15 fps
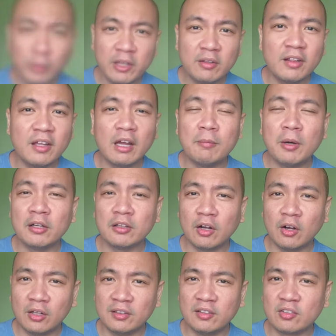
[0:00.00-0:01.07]
so what do you think about
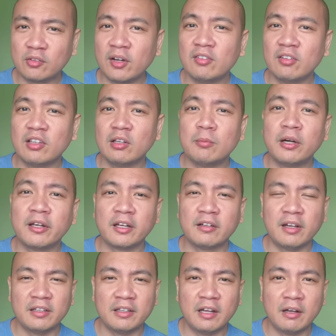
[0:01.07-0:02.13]
all this craze in the
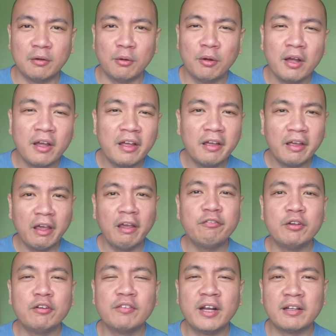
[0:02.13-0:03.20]
market right now?
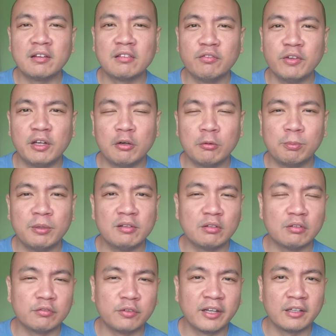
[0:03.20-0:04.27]
If you've liked this video,
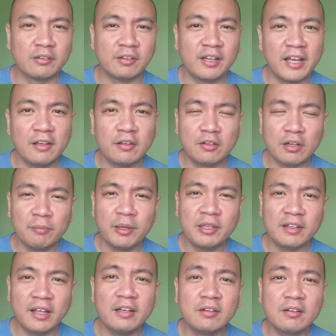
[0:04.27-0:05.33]
please don't forget to like,
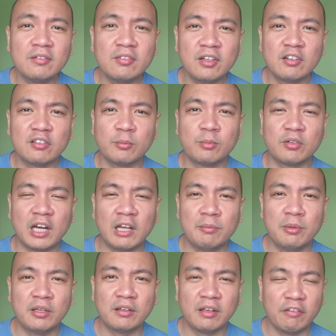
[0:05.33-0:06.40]
comment, and consider
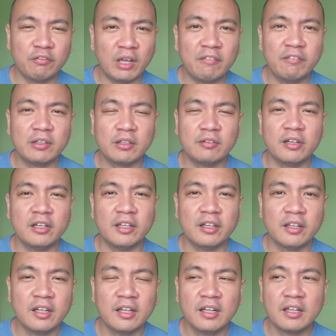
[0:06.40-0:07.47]
subscribing if you haven't already.
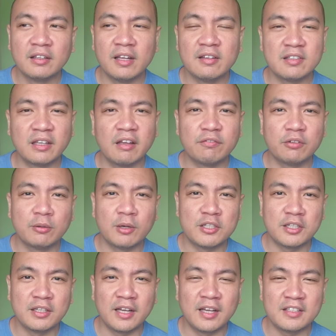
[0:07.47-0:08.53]
Thanks again for
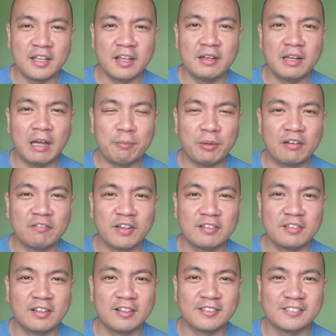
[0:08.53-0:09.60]
watching guys and happy
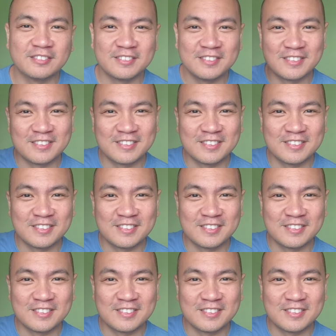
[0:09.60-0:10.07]
investing.